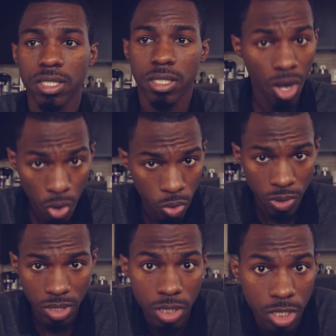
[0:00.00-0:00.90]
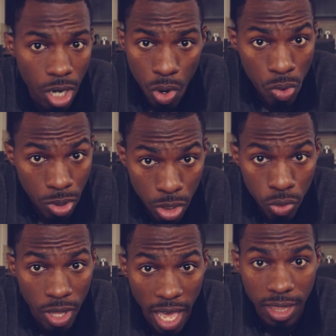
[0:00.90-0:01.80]
No, don't
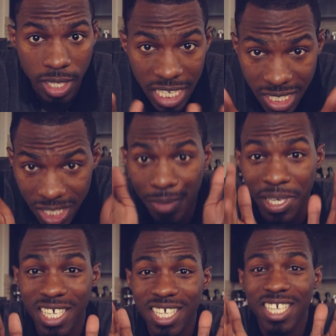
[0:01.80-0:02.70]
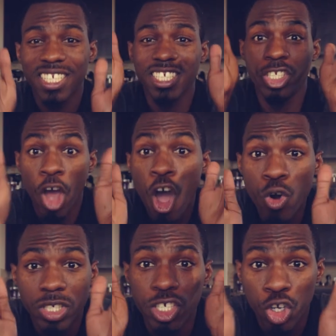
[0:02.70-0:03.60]
do that. L- listen to me.
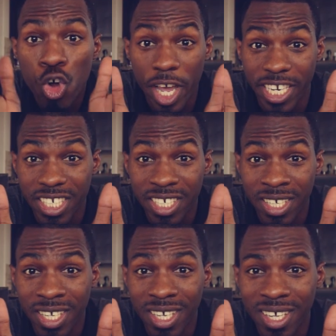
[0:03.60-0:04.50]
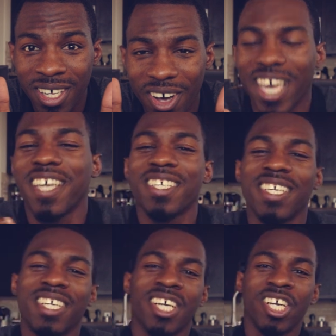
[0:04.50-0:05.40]
Don't do it. Okay.
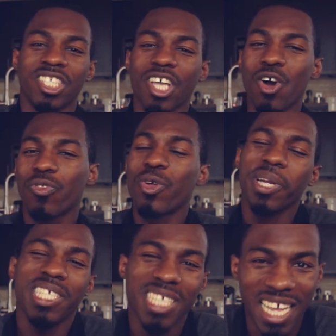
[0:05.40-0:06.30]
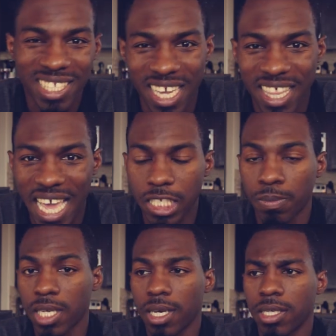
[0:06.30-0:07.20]
So the reason I say that is
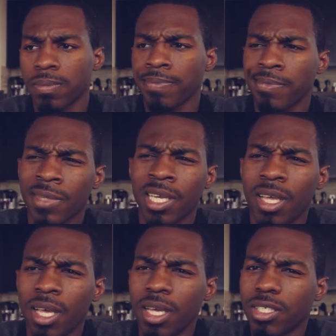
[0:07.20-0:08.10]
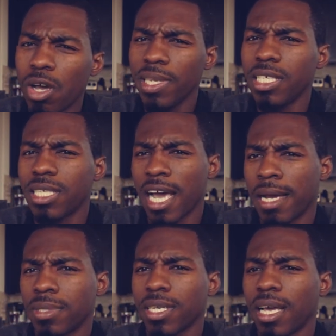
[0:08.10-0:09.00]
because so many
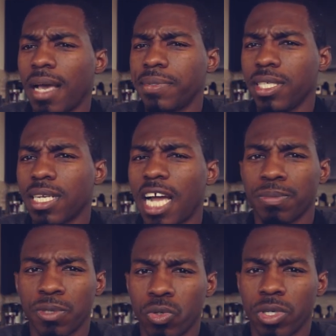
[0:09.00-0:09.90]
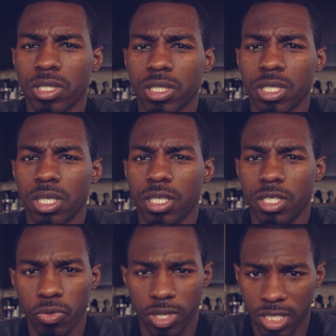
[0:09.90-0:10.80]
times I've seen entrepreneurs
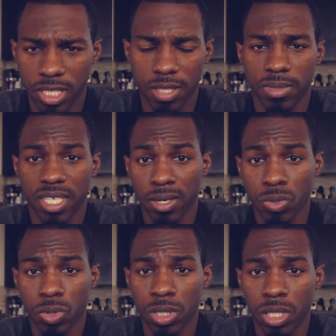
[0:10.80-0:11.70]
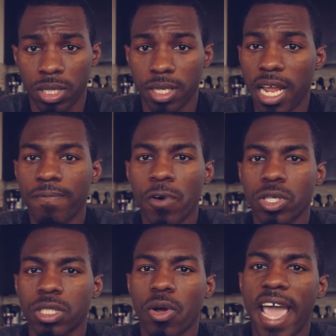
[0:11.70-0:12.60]
do this to themselves. They're not
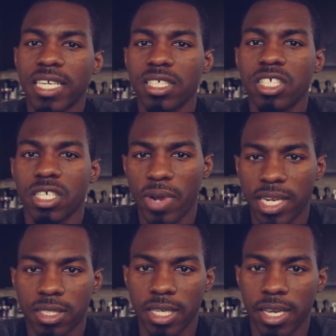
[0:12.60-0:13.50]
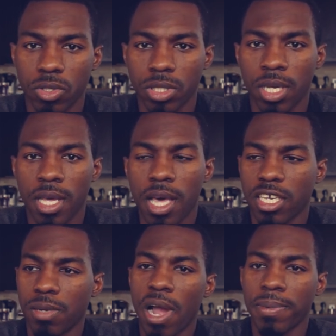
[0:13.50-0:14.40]
focused on actually generating sales. I'll
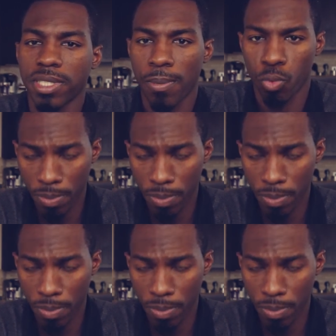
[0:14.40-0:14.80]
give you a prime example.